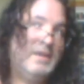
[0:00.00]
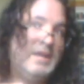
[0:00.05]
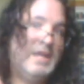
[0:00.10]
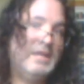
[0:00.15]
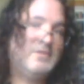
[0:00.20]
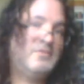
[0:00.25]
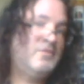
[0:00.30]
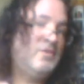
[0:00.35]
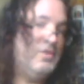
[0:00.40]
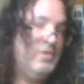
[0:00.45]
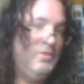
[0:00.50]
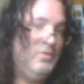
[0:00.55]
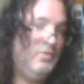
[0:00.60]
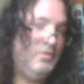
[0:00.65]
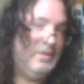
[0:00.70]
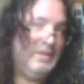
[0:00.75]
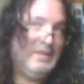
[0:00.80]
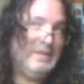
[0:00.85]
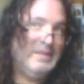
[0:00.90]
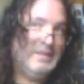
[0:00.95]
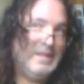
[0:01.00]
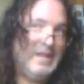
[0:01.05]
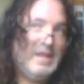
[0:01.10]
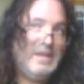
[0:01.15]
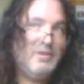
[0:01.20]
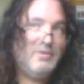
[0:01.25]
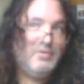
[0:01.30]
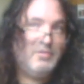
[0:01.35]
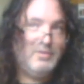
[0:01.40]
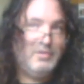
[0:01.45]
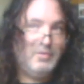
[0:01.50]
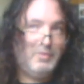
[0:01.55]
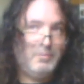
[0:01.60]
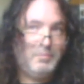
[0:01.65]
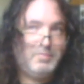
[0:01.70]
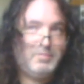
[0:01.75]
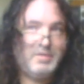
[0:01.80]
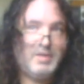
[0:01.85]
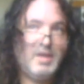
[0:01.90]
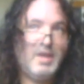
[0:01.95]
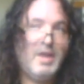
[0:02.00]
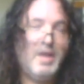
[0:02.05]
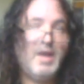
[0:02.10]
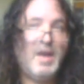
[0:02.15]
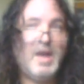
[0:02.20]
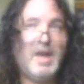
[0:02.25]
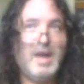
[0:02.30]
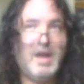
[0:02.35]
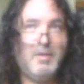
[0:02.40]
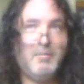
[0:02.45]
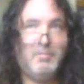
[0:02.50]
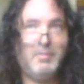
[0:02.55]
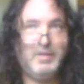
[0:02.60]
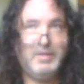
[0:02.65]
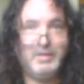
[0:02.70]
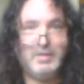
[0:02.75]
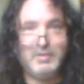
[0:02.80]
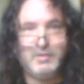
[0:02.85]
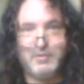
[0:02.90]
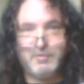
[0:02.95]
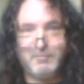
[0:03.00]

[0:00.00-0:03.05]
But when it gets to the later loops,